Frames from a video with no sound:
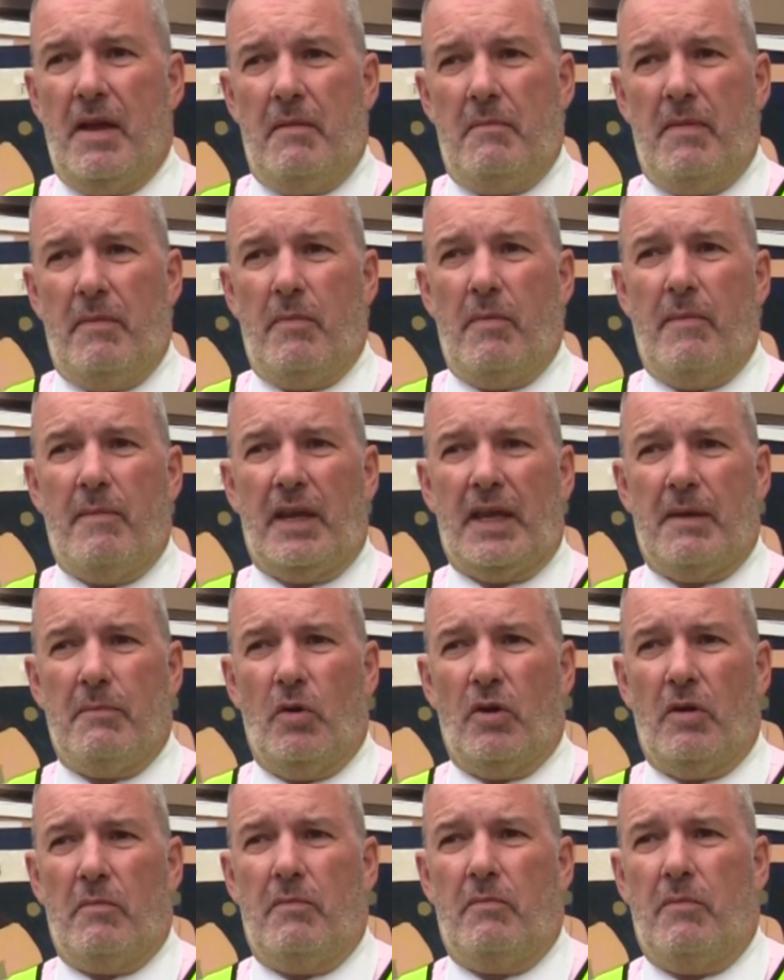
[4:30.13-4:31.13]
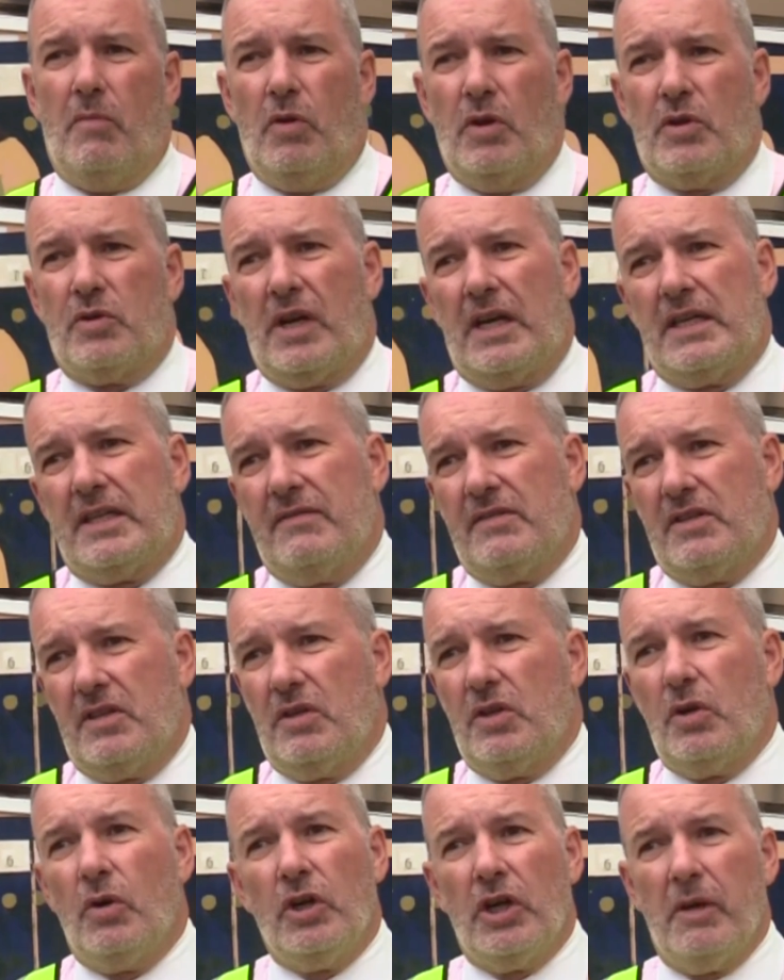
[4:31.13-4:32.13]
maybe make it more attractive to
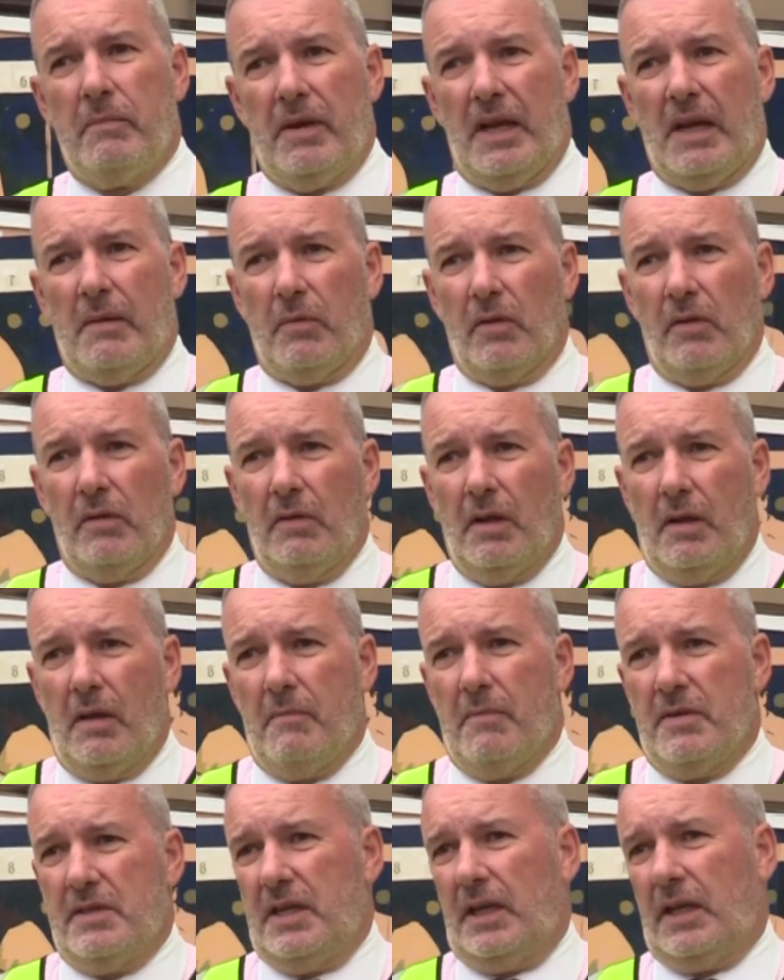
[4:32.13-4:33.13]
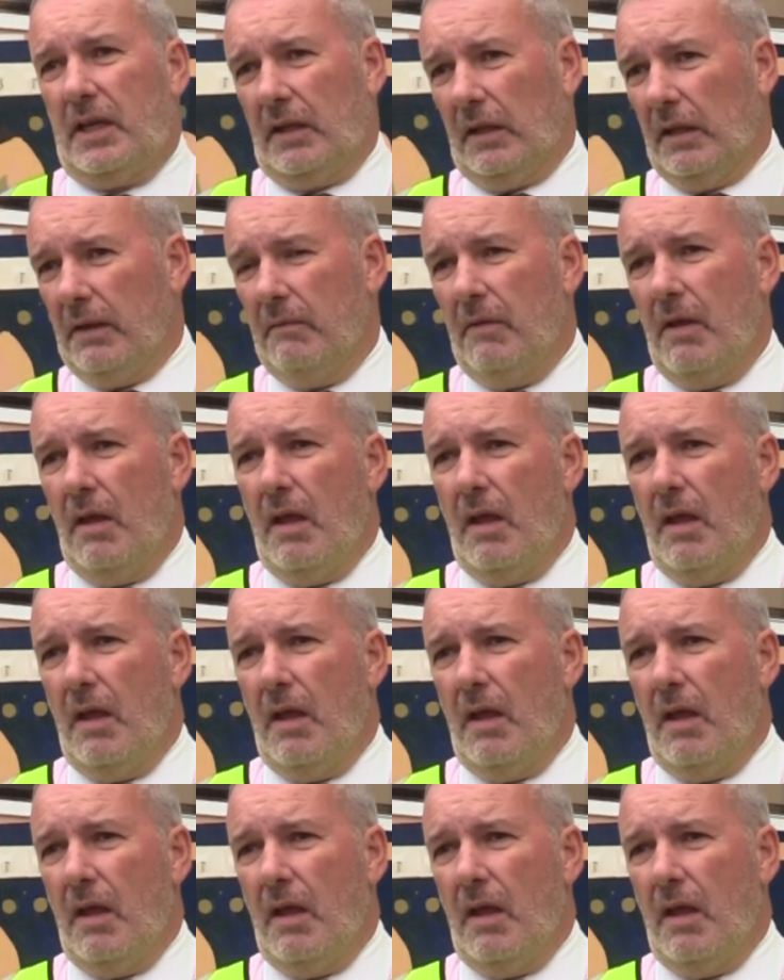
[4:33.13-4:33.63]
younger people in particular.